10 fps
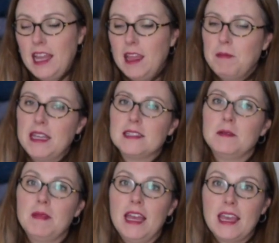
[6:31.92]
it may
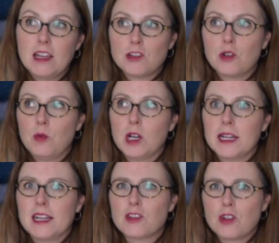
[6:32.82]
seem like extra work
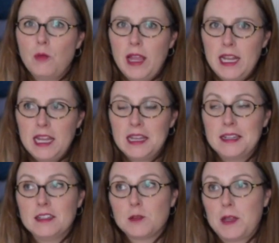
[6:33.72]
and extra waiting,
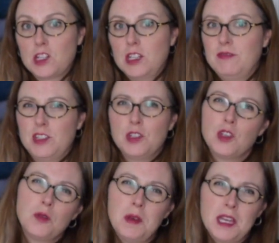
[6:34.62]
and especially if
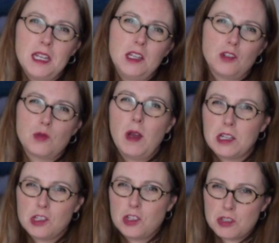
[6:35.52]
it's humid, your
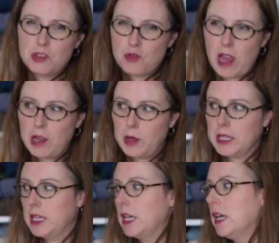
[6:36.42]
swatch doesn't dry
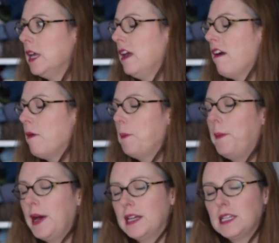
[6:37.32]
quickly.
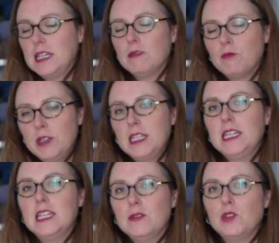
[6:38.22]
But it
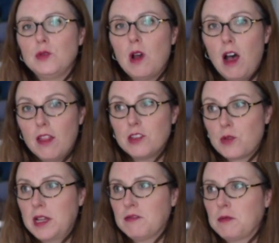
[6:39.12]
really gives you all this
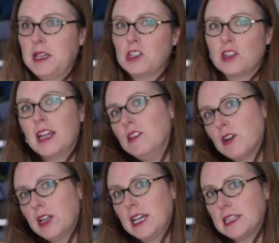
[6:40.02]
great information, and you've
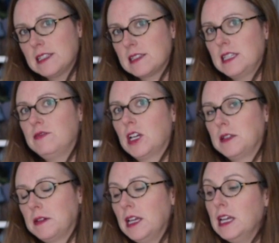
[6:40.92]
already got this sleeve
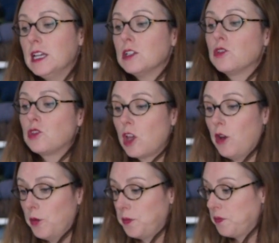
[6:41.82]
done.
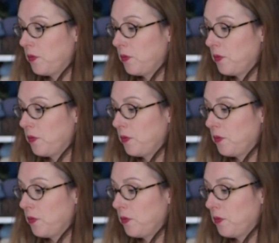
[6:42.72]
So